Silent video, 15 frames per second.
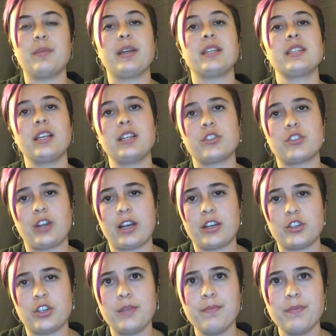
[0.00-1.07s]
second
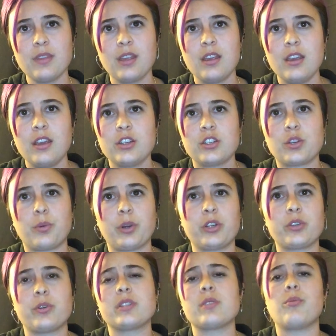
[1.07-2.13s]
strategy to
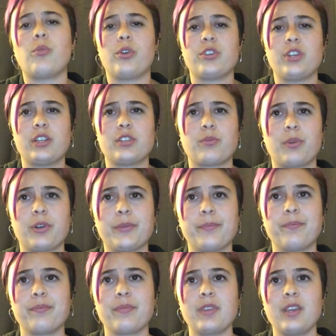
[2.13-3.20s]
work towards a more just world.
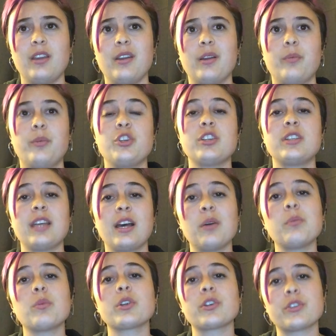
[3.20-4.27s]
We should
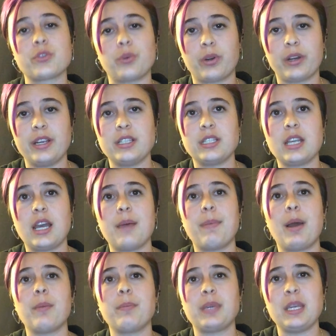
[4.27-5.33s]
tell more stories
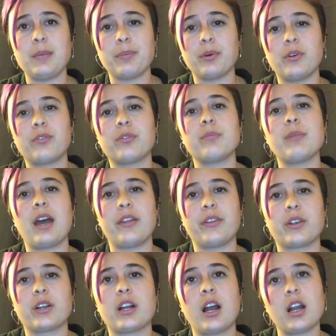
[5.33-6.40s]
about people from
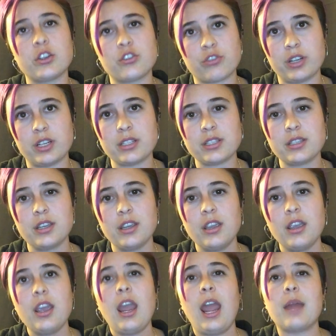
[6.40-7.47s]
other countries
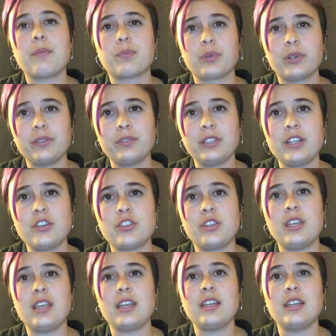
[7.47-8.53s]
and privilege
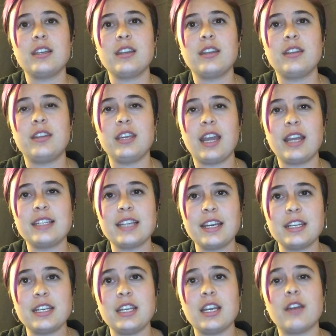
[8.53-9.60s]
the
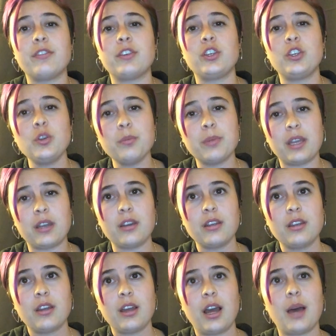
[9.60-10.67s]
identity of human
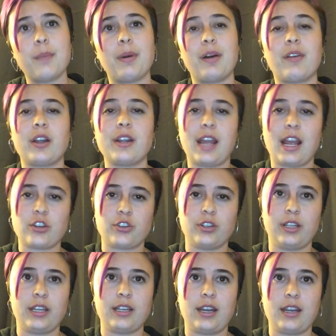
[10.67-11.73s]
above our
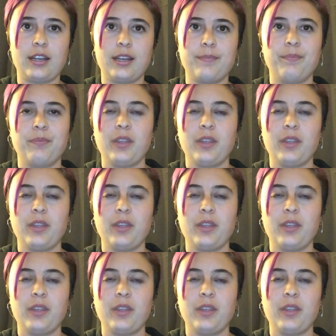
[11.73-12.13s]
national identity.